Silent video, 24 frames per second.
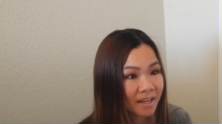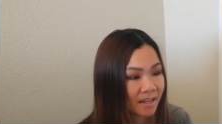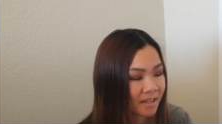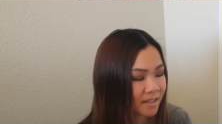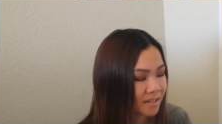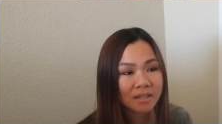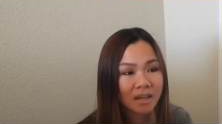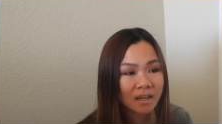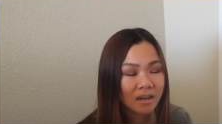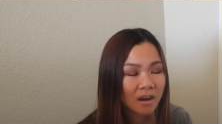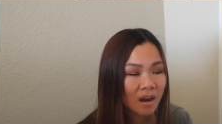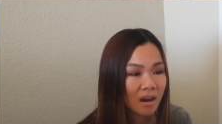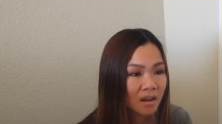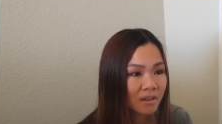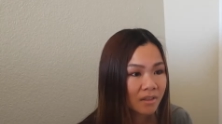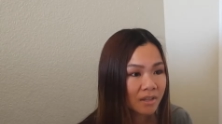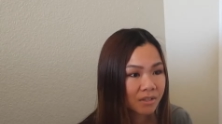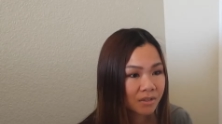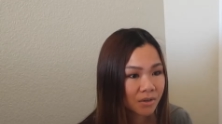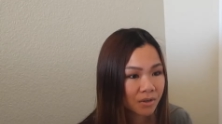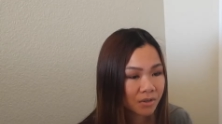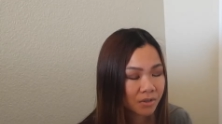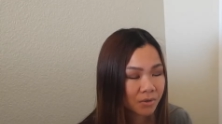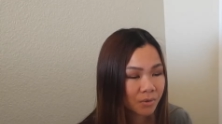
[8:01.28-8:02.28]
is. I got in the
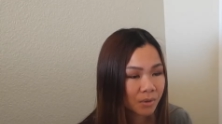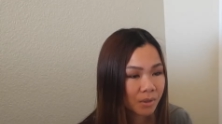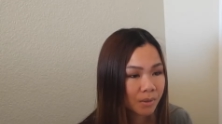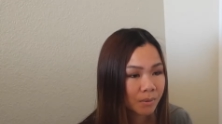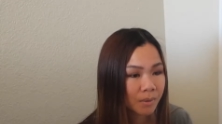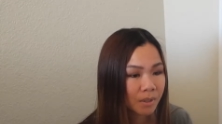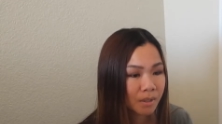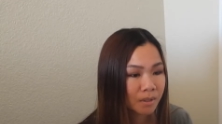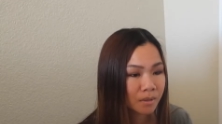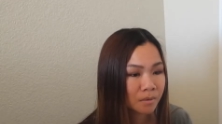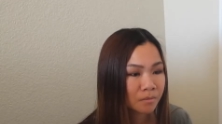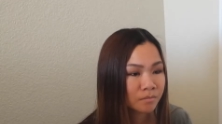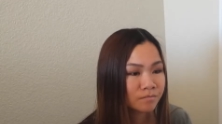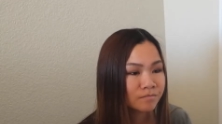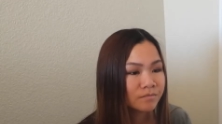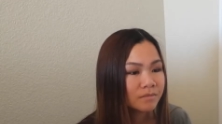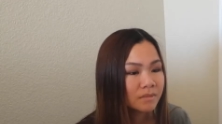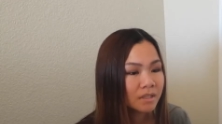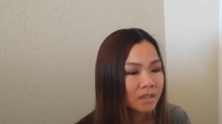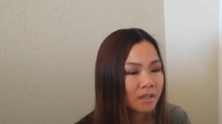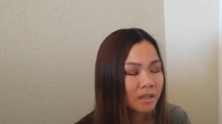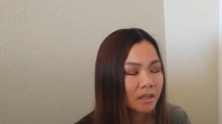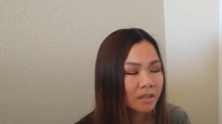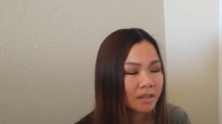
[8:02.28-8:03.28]
surgery room,
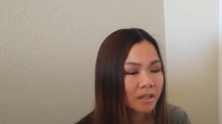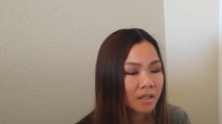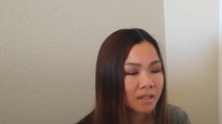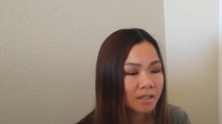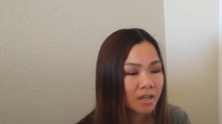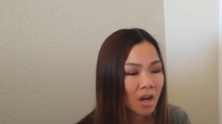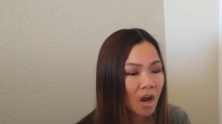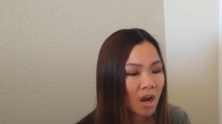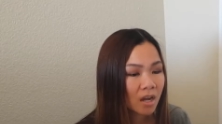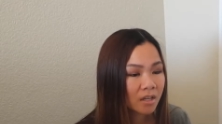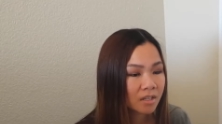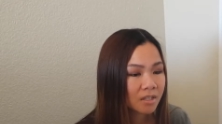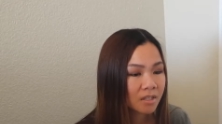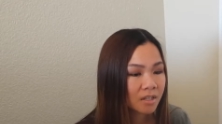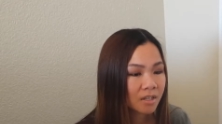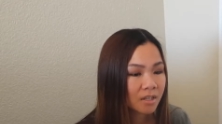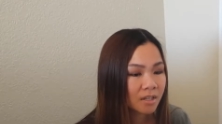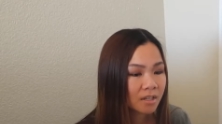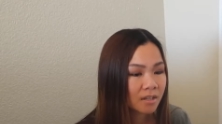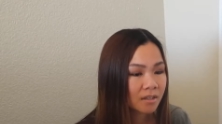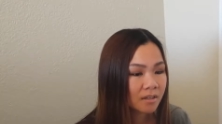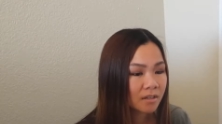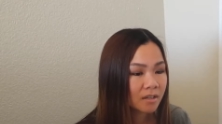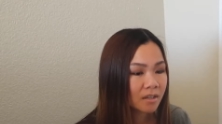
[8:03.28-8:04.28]
the
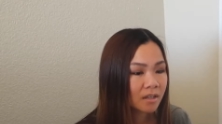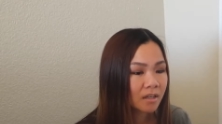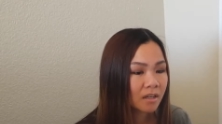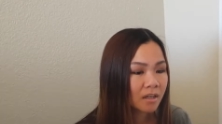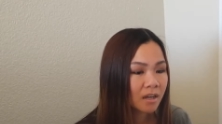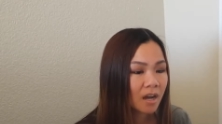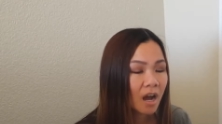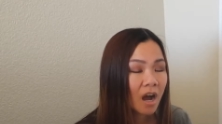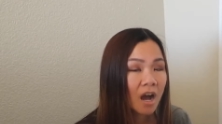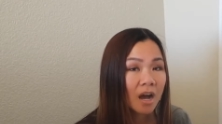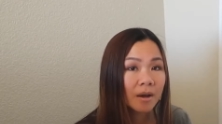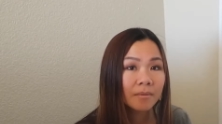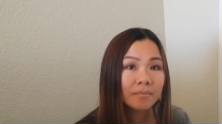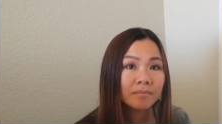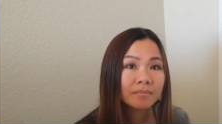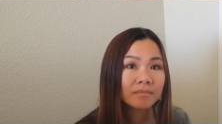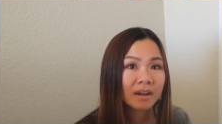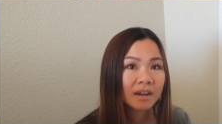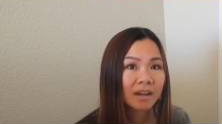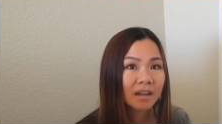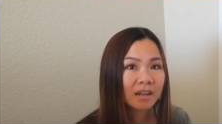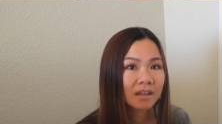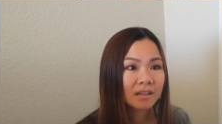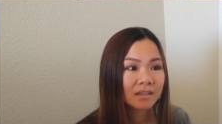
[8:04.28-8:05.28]
doctor cut
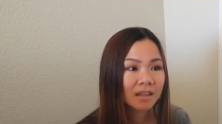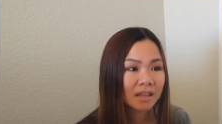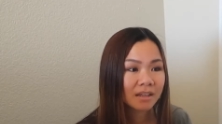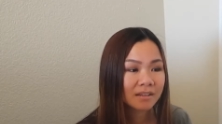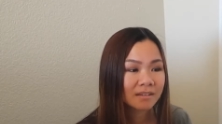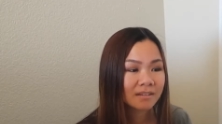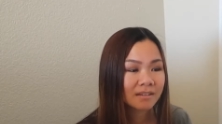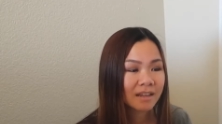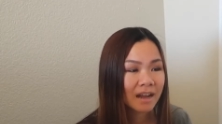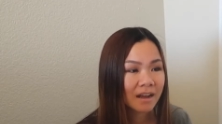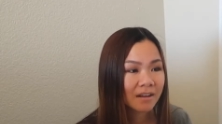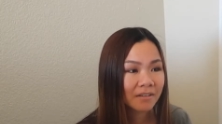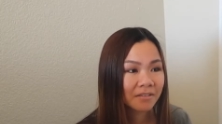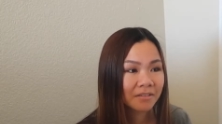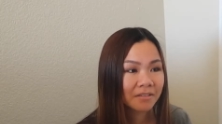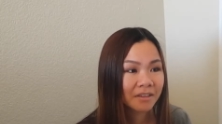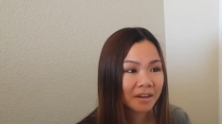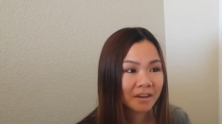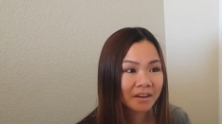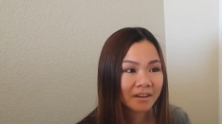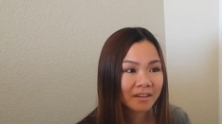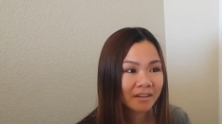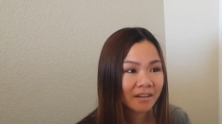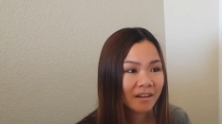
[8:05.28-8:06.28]
my leg down
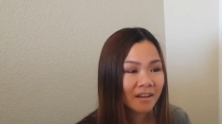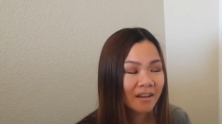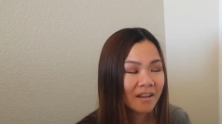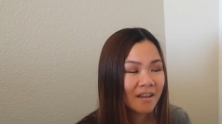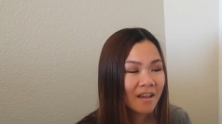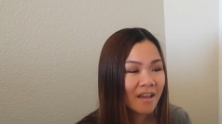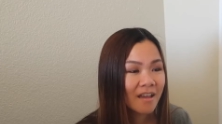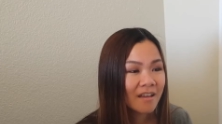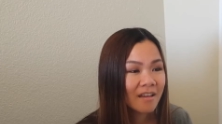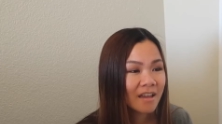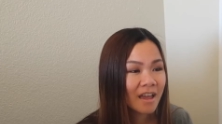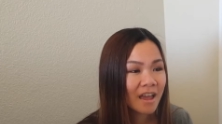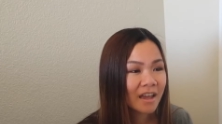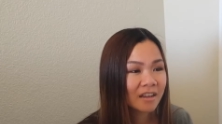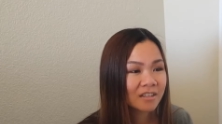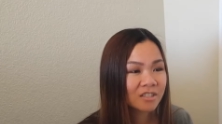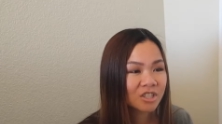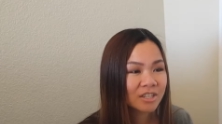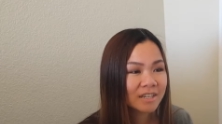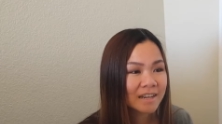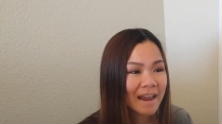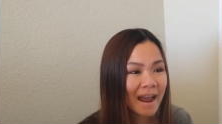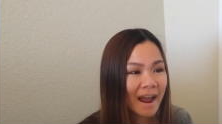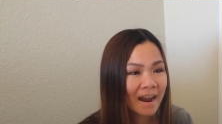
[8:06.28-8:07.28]
there, and
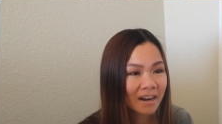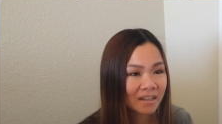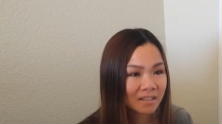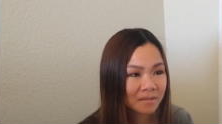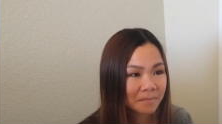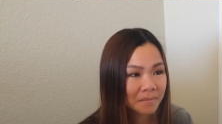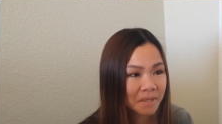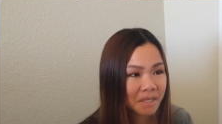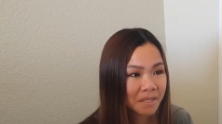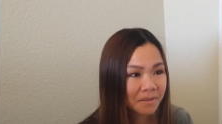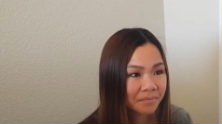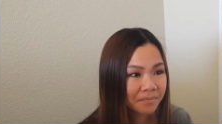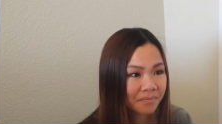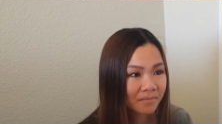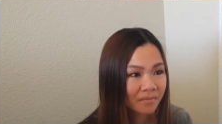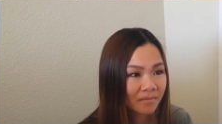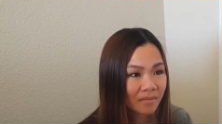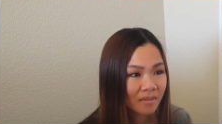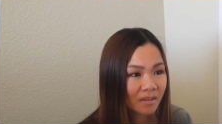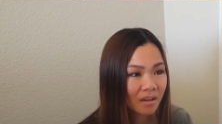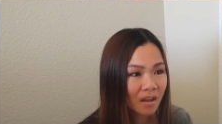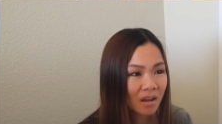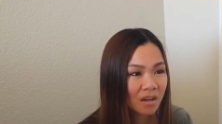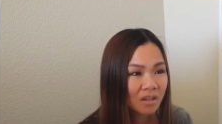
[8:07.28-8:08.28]
she asked me,
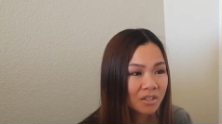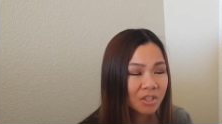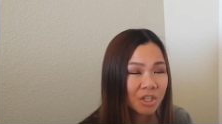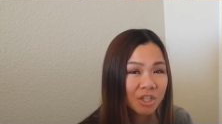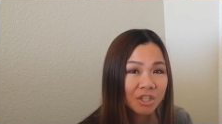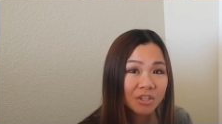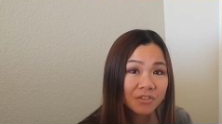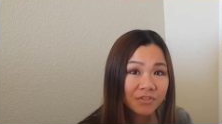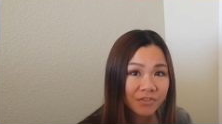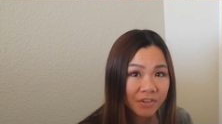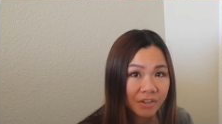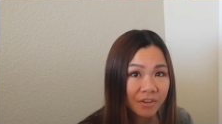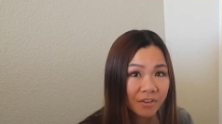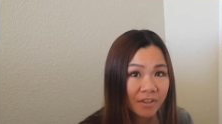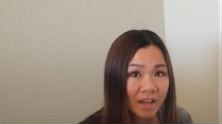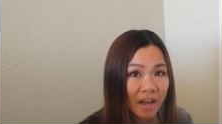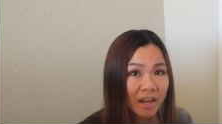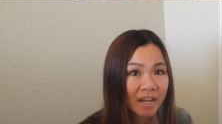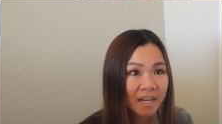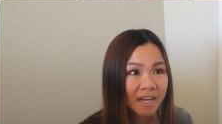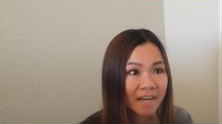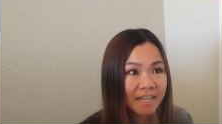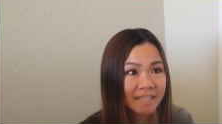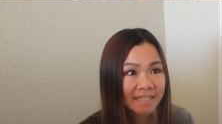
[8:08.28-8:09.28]
did you feel
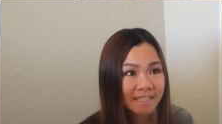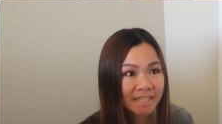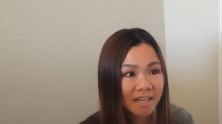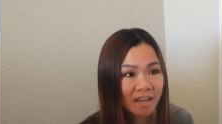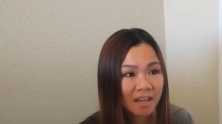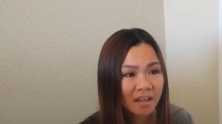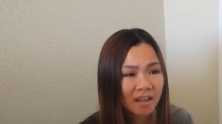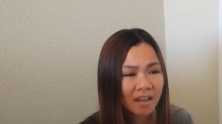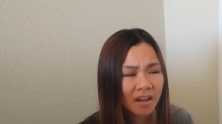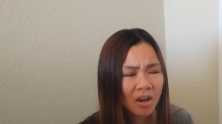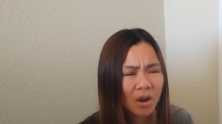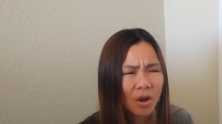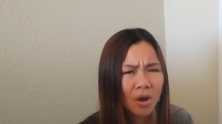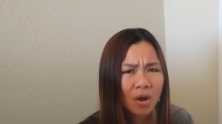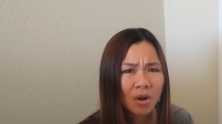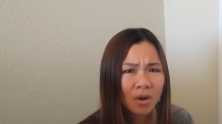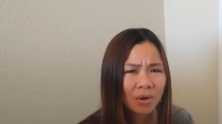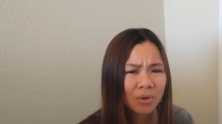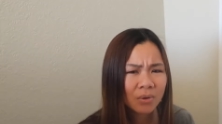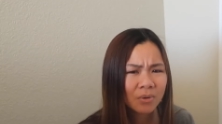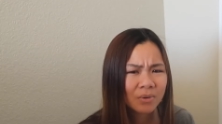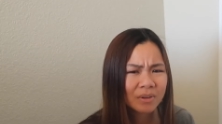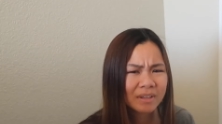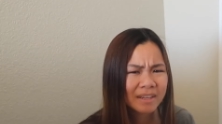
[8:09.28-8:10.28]
that? And I said,
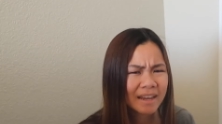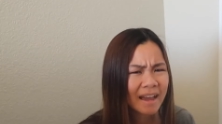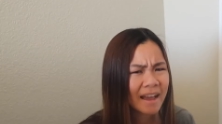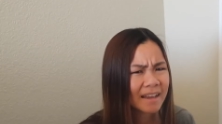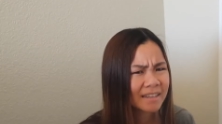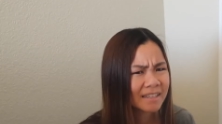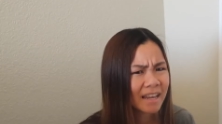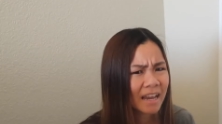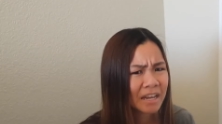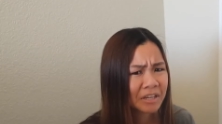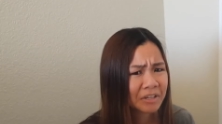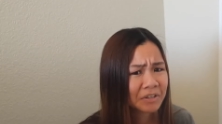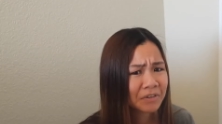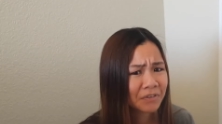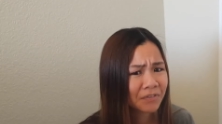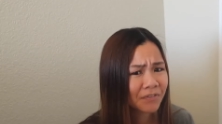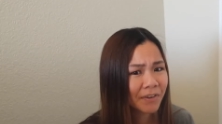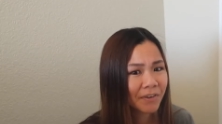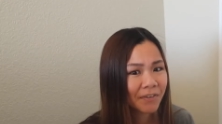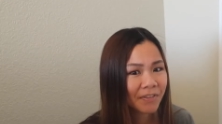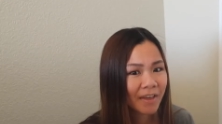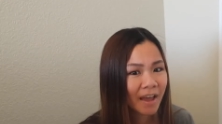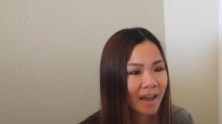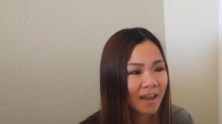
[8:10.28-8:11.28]
oh yes, I do
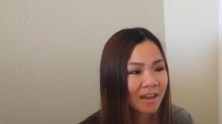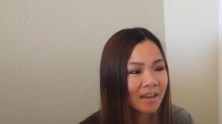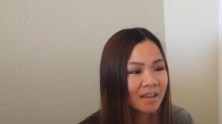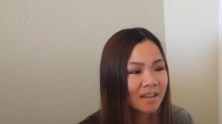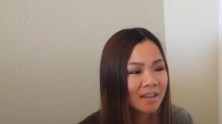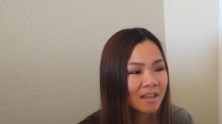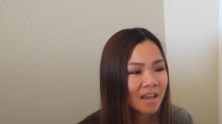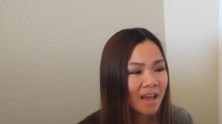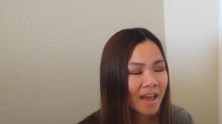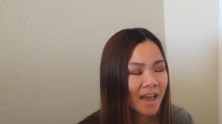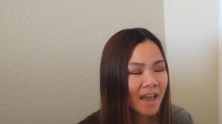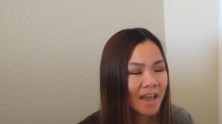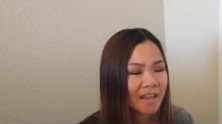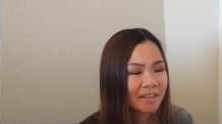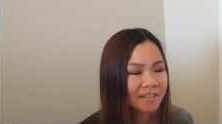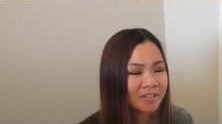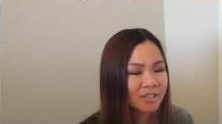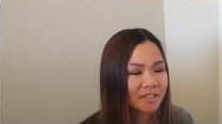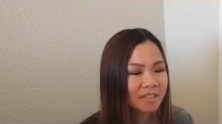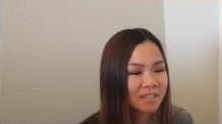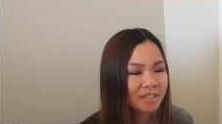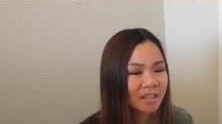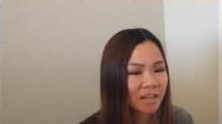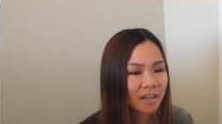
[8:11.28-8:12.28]
feel that. And
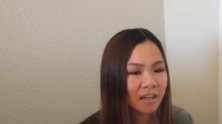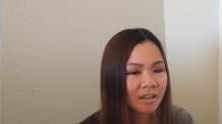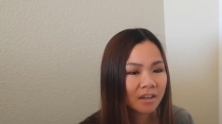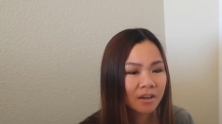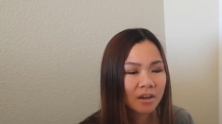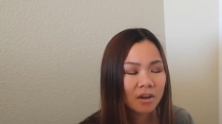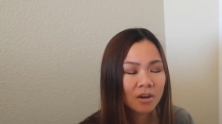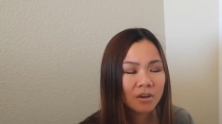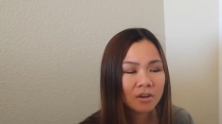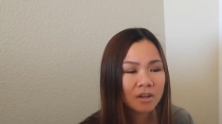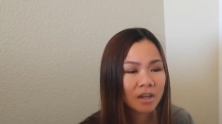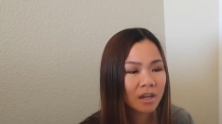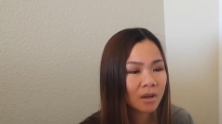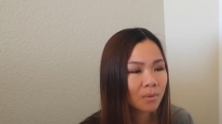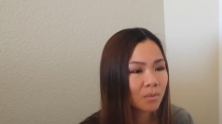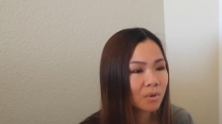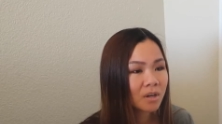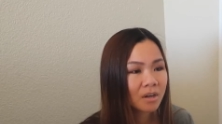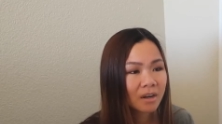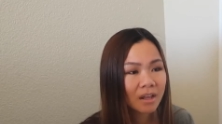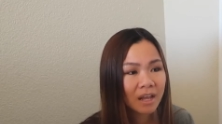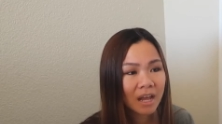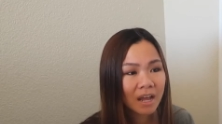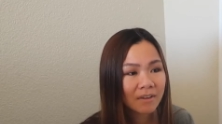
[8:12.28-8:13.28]
she's like, okay, we're
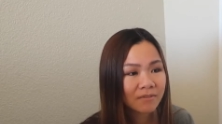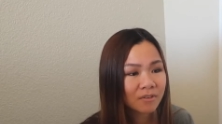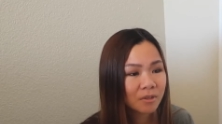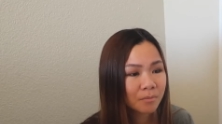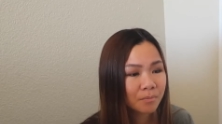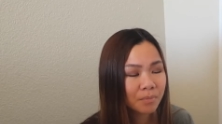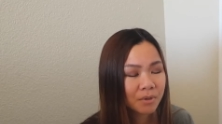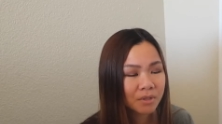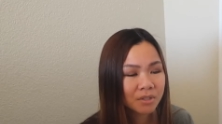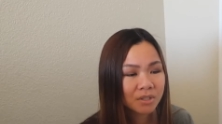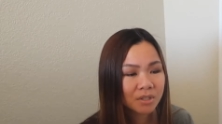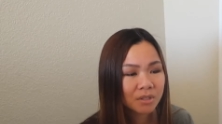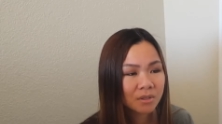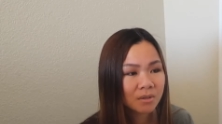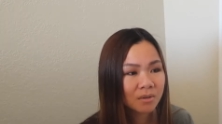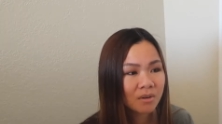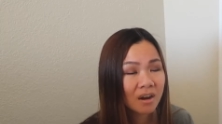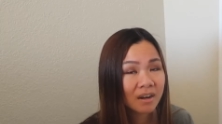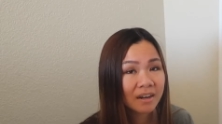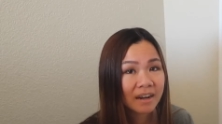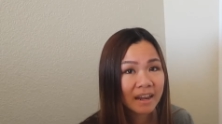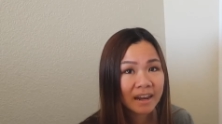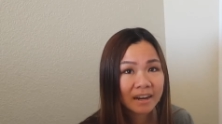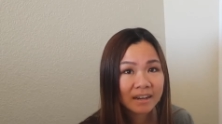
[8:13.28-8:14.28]
gonna have to put you
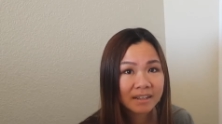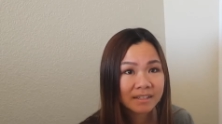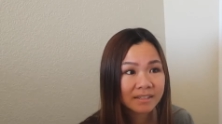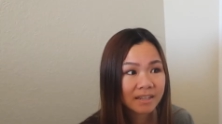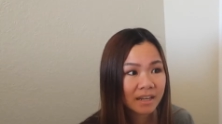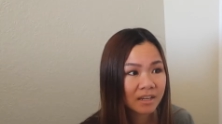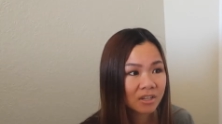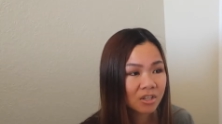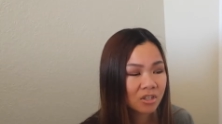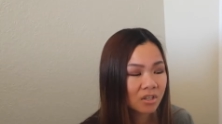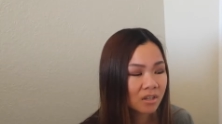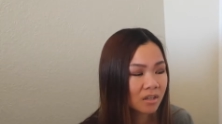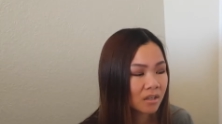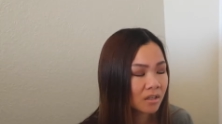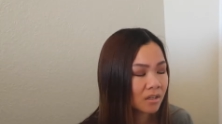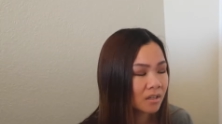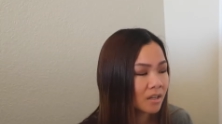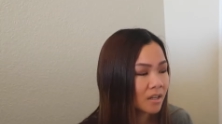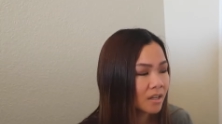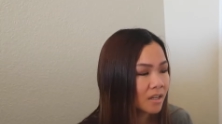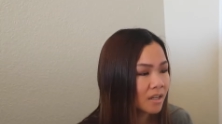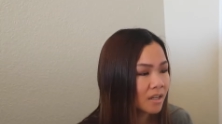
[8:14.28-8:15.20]
on anesthesia,